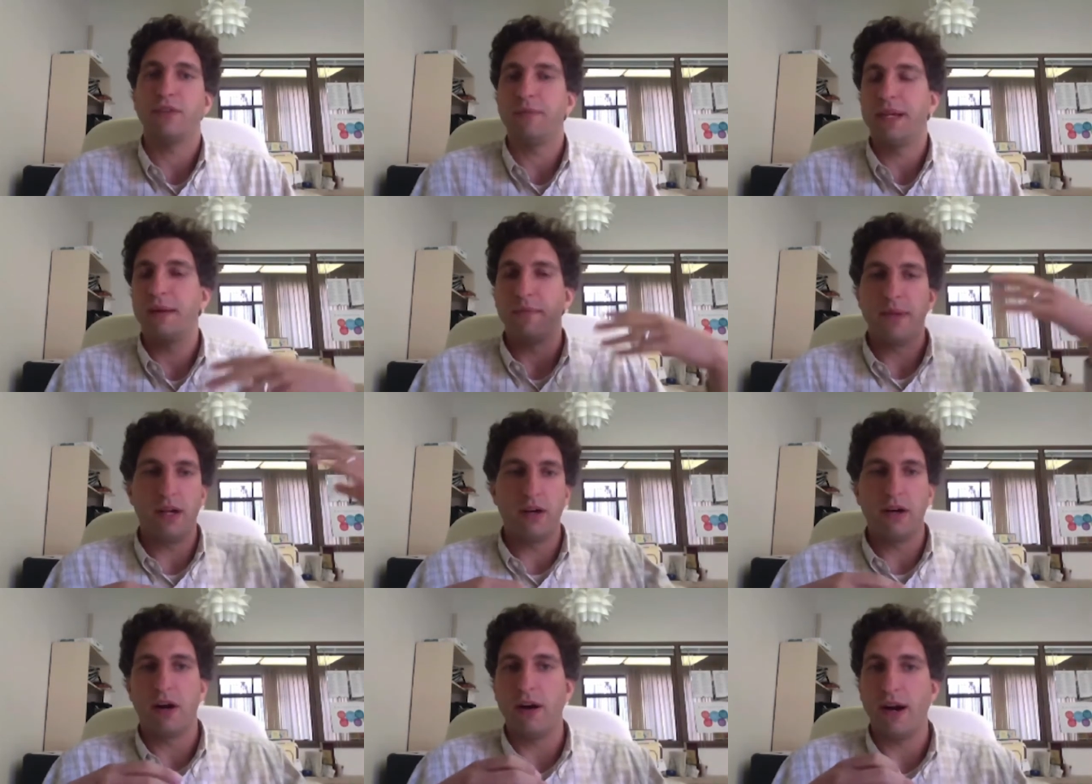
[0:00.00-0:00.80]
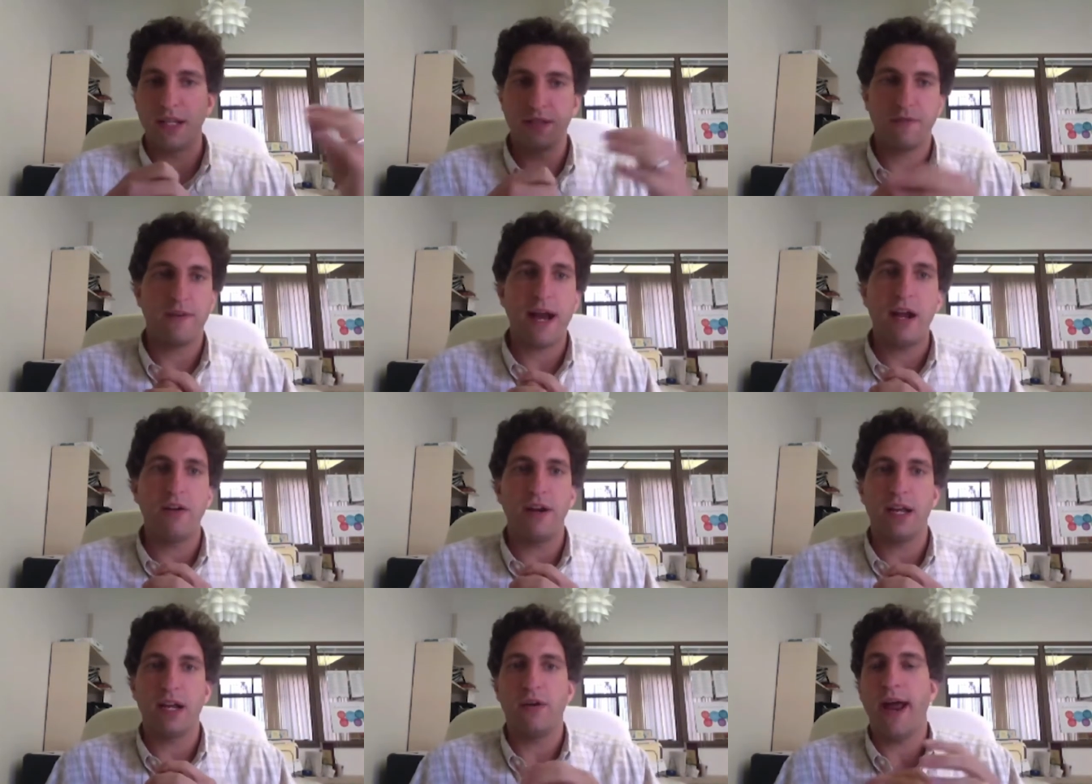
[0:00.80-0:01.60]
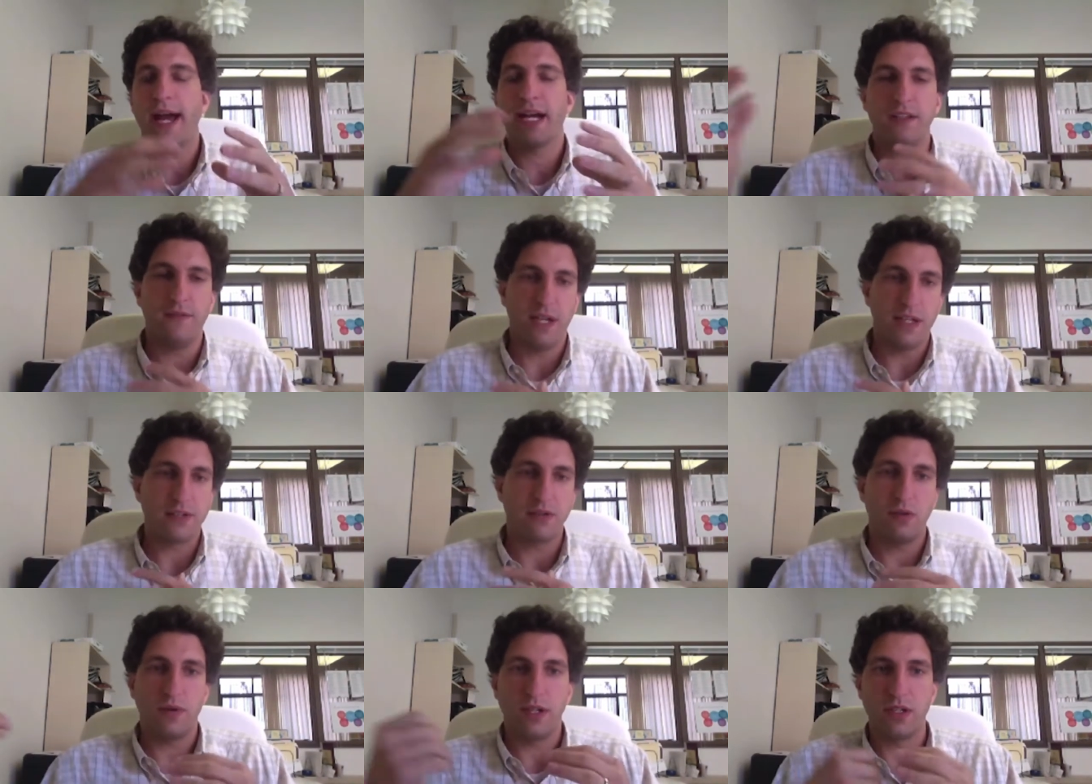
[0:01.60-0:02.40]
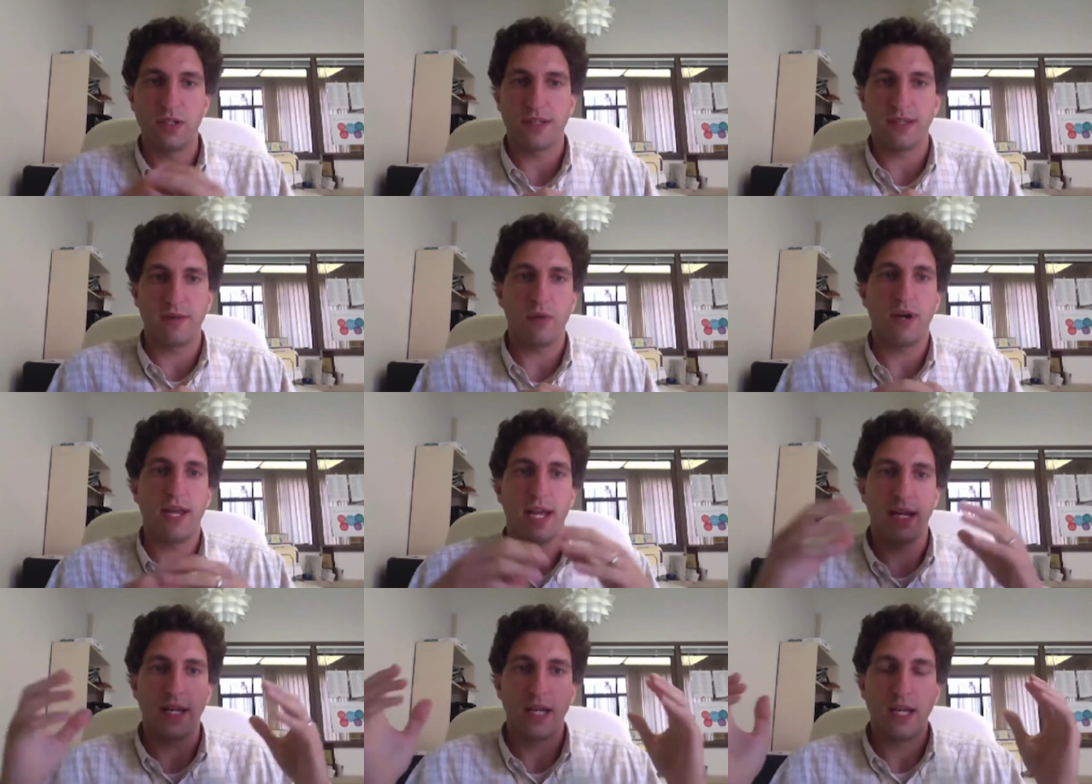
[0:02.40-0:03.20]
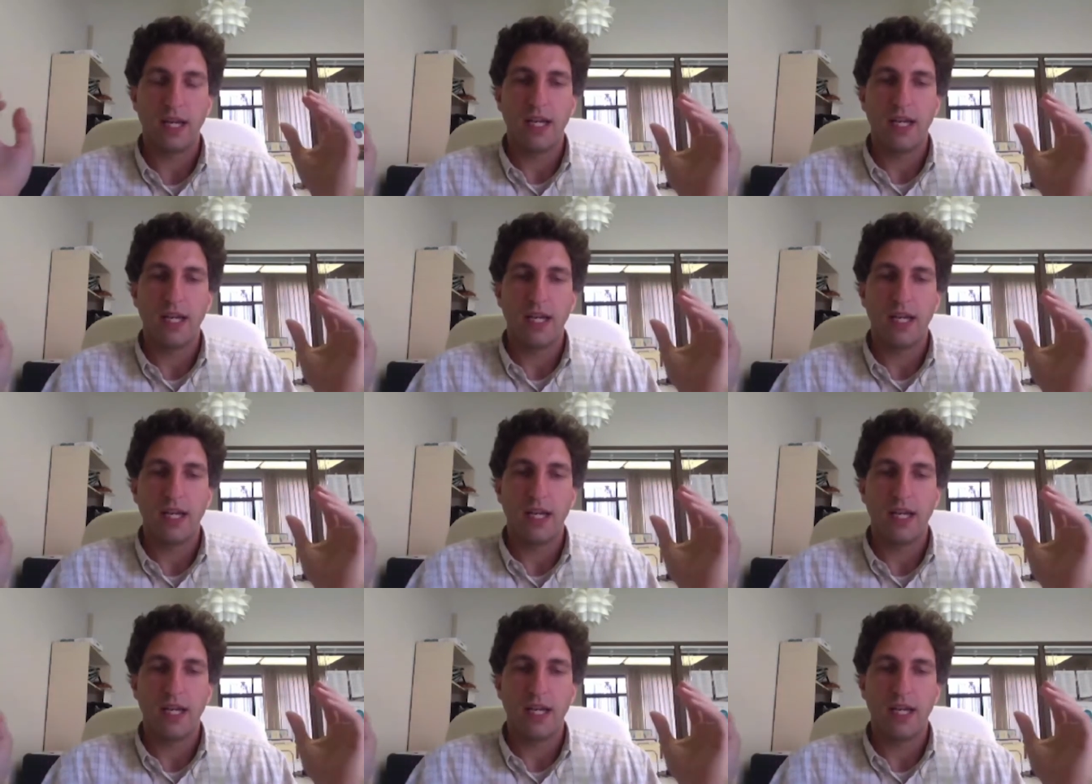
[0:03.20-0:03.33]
being mirror neurons firing or activity in certain regions of the brain,